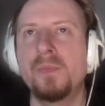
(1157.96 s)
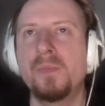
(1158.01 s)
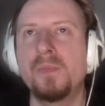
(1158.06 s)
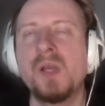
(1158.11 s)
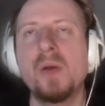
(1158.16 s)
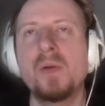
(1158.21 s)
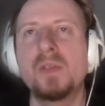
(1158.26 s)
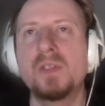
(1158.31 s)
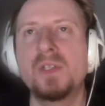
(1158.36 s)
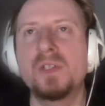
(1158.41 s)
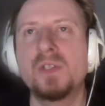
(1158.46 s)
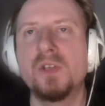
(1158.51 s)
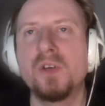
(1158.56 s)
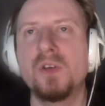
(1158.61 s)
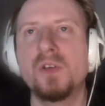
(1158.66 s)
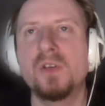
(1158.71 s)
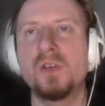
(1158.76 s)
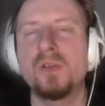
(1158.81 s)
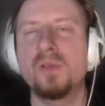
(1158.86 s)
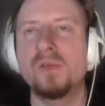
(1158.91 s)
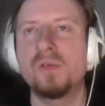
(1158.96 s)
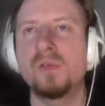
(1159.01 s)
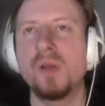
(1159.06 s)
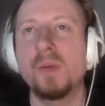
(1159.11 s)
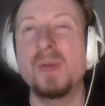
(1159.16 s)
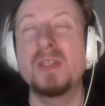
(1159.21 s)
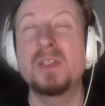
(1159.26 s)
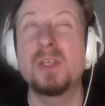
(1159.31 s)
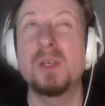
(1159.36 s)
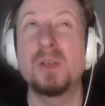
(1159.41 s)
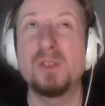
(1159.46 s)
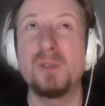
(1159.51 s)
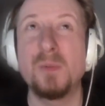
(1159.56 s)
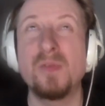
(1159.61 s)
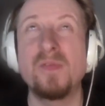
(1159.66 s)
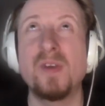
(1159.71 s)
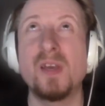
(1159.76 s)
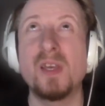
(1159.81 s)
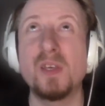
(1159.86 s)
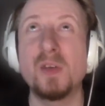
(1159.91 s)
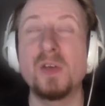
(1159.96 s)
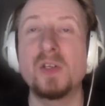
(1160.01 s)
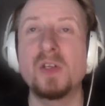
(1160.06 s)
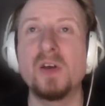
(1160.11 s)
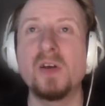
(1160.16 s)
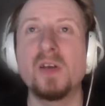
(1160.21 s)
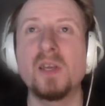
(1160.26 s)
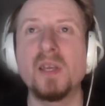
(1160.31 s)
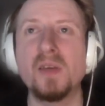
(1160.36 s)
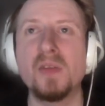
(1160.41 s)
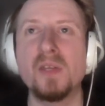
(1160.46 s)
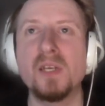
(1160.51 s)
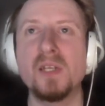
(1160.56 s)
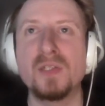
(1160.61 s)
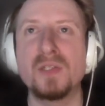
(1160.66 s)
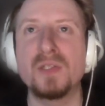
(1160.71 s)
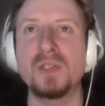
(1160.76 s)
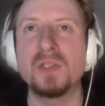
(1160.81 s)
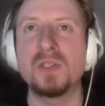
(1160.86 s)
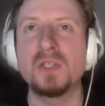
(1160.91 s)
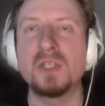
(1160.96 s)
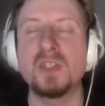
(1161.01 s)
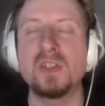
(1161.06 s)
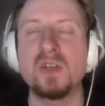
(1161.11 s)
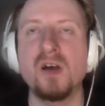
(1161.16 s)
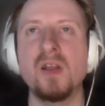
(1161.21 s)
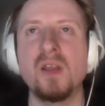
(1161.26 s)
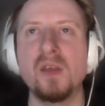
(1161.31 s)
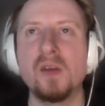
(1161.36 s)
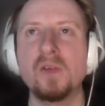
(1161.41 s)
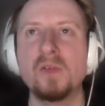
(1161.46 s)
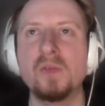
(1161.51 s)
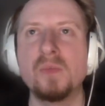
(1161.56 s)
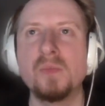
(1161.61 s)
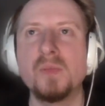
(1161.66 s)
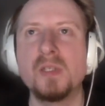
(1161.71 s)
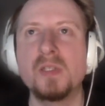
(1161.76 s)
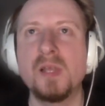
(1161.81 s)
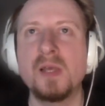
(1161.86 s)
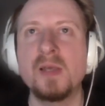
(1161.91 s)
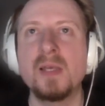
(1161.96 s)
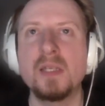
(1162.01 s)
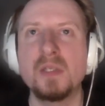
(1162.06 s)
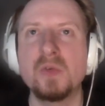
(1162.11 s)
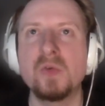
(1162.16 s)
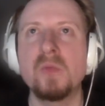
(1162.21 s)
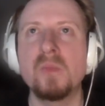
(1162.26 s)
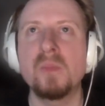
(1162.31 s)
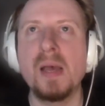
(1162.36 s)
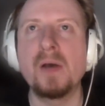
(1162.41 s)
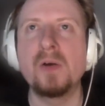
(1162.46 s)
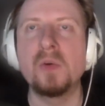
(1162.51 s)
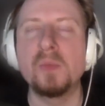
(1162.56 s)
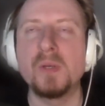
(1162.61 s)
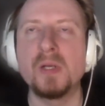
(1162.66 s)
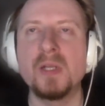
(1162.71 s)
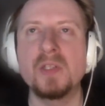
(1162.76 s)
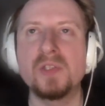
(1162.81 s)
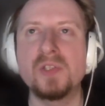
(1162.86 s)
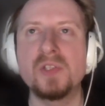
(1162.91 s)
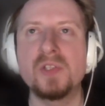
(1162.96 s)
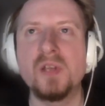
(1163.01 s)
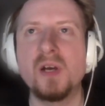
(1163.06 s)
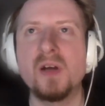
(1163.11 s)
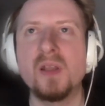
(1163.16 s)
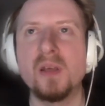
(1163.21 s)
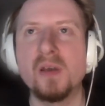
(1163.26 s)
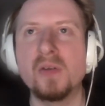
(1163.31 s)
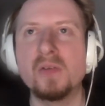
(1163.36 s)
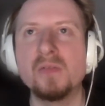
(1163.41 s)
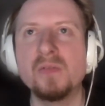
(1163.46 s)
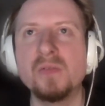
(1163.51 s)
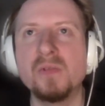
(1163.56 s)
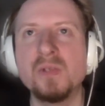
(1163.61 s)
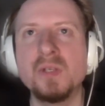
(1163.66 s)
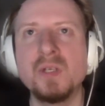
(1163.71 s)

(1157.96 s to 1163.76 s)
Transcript: No, it's a tunnel. So to be fair, you could argue that it's hollow. It's it's all metal, but it's just hollow.